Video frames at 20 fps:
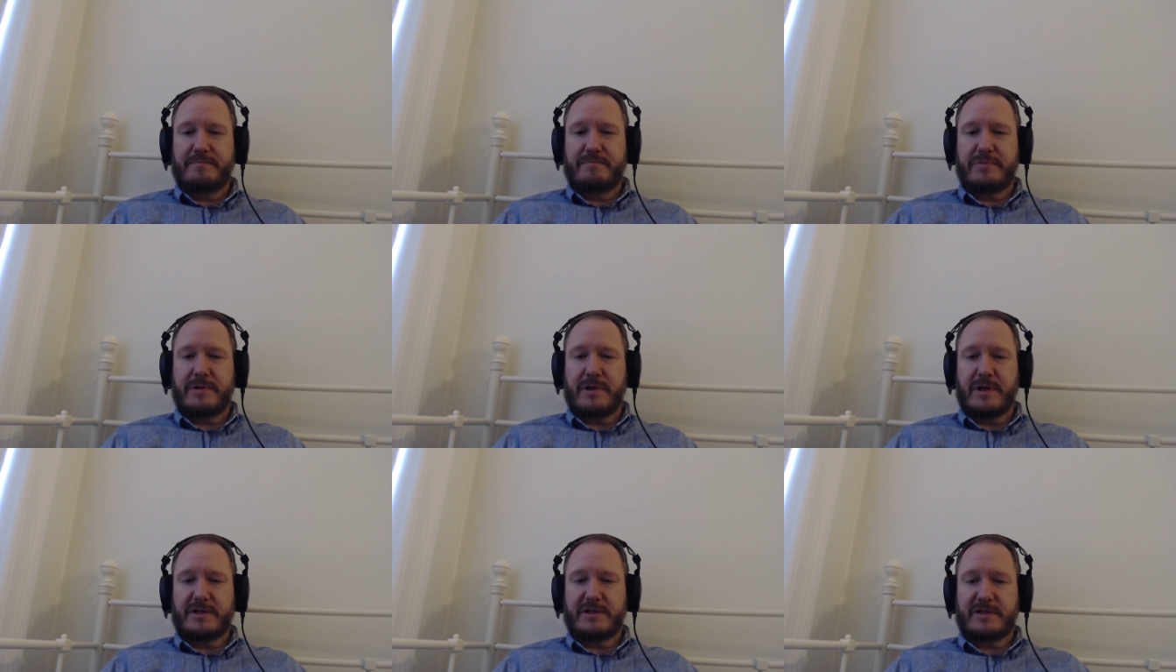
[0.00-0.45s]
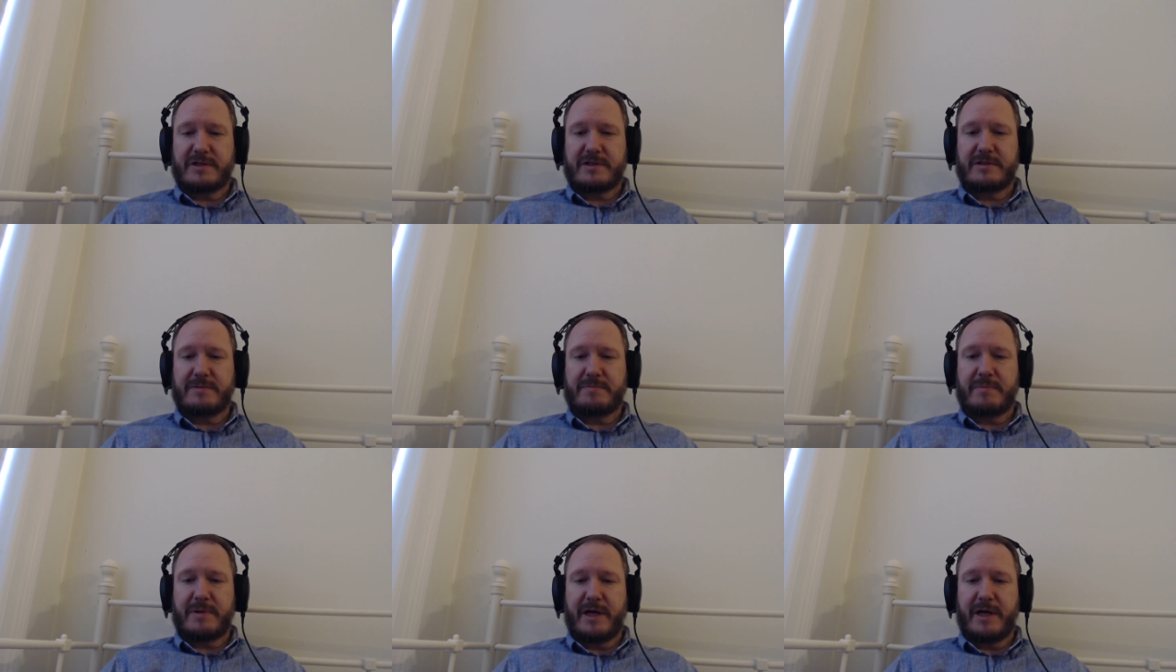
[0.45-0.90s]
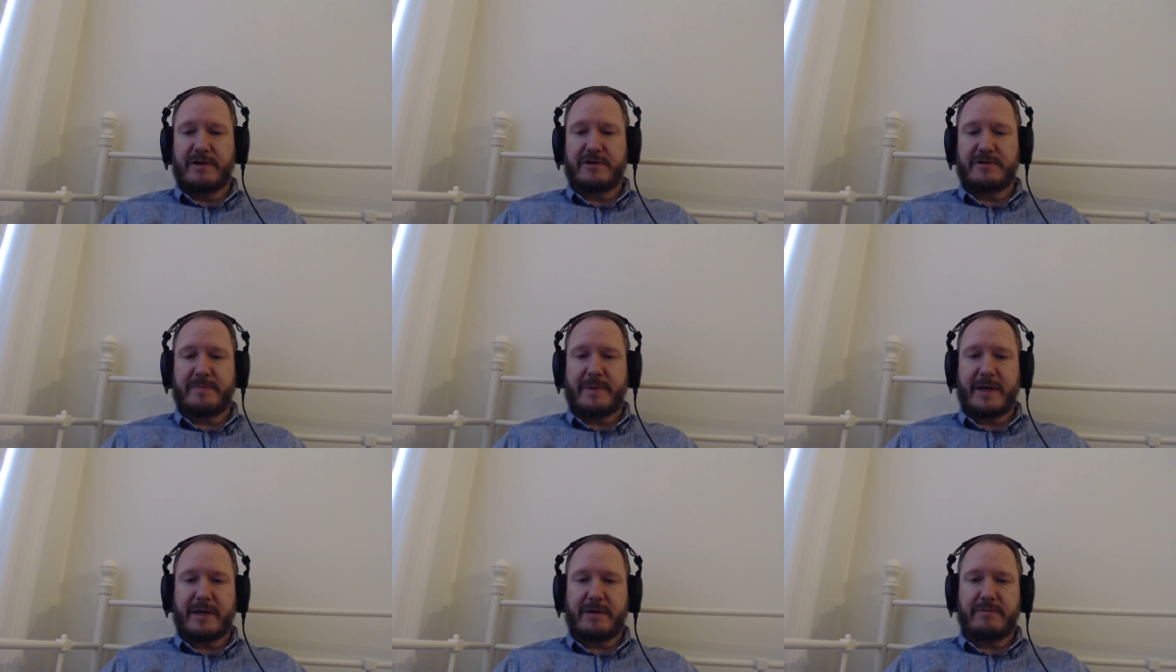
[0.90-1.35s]
plus
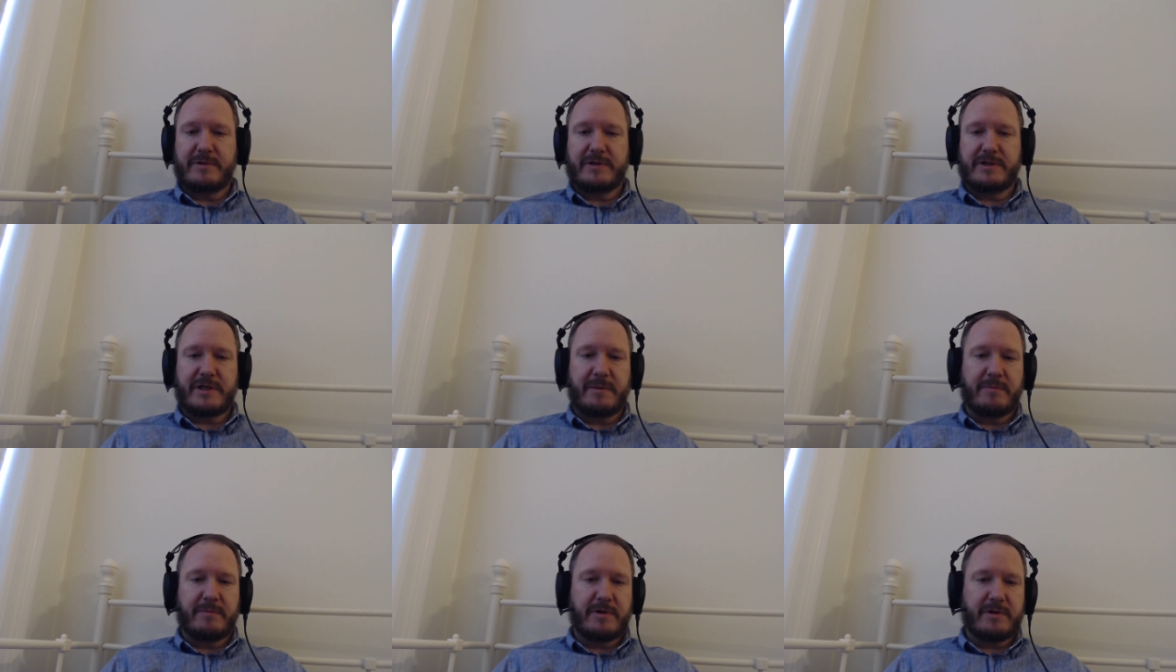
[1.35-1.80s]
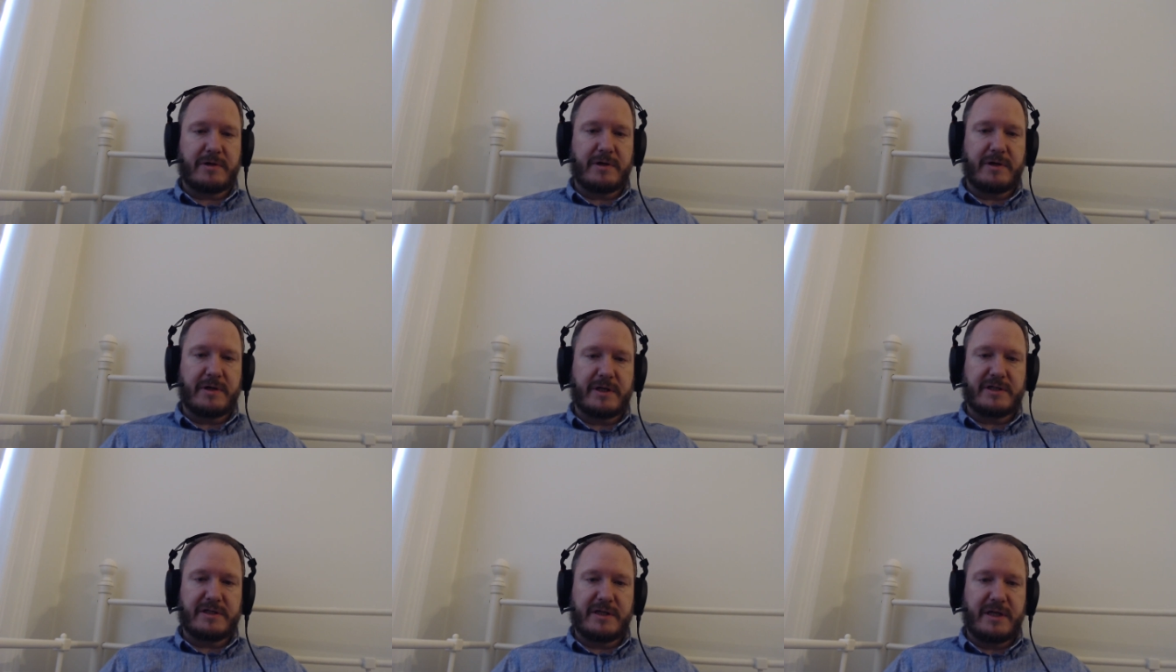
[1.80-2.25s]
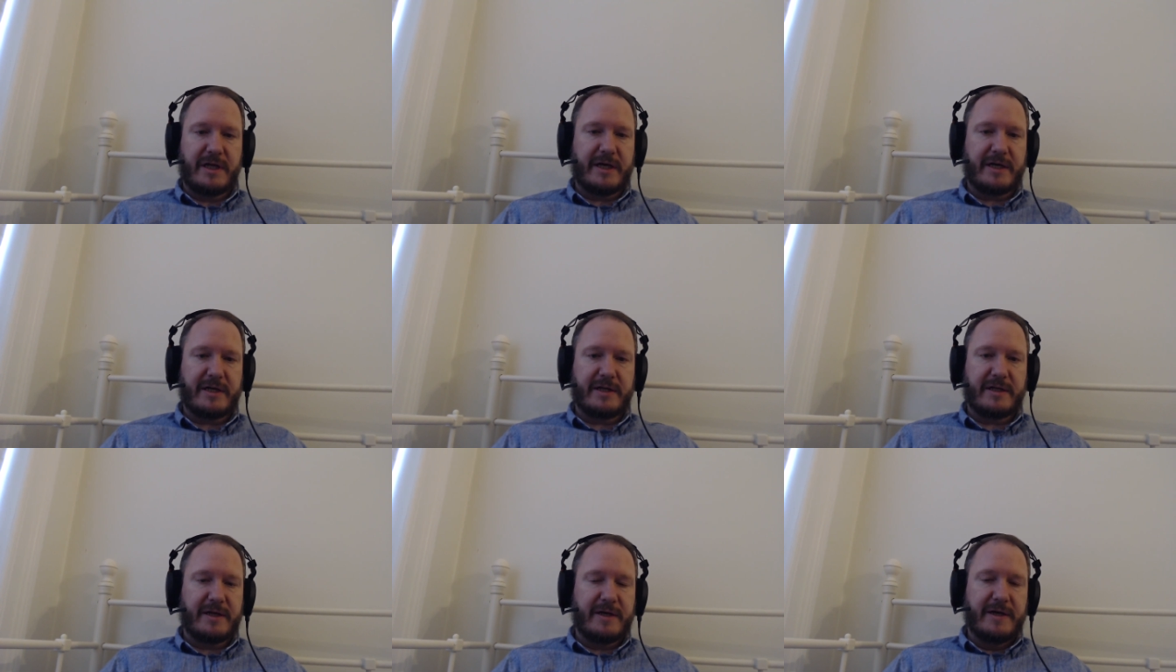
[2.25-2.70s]
players pack, which I'm not going to
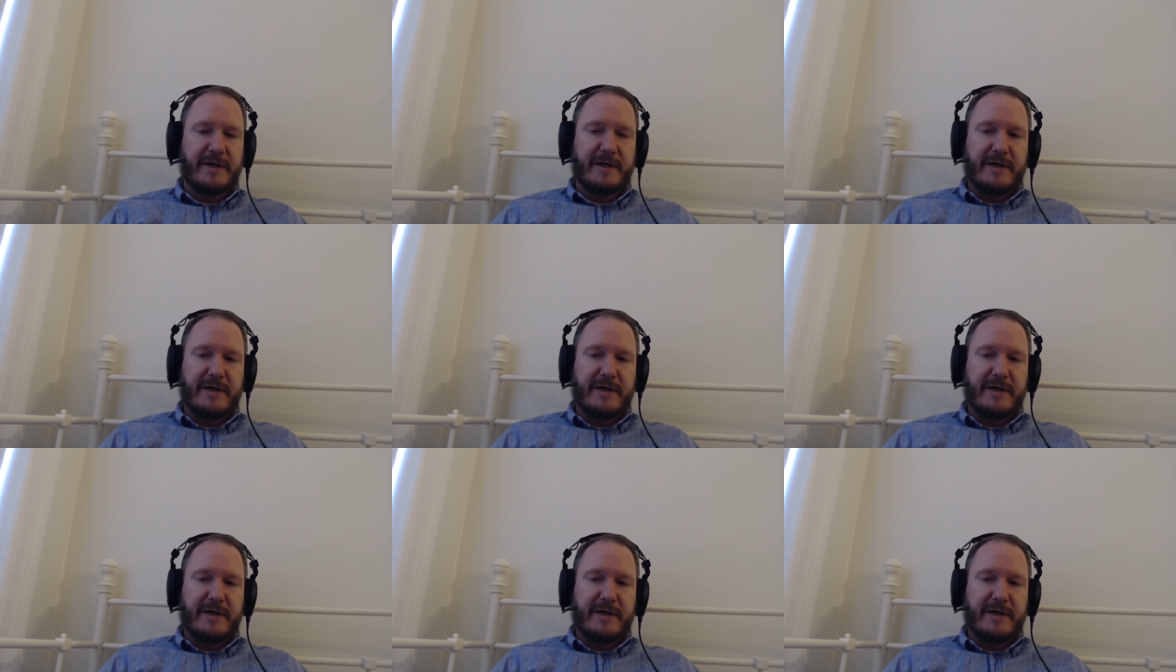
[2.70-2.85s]
select